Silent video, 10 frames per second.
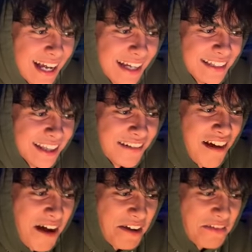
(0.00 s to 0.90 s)
I didn't
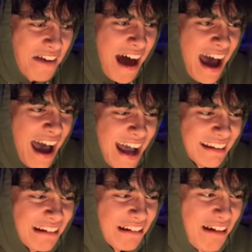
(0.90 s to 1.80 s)
like that. I
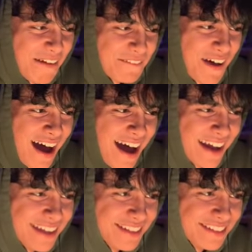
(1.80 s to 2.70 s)
didn't like
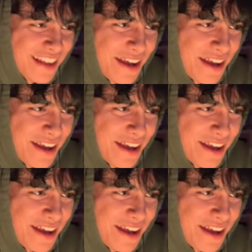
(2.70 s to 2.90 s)
that. You stay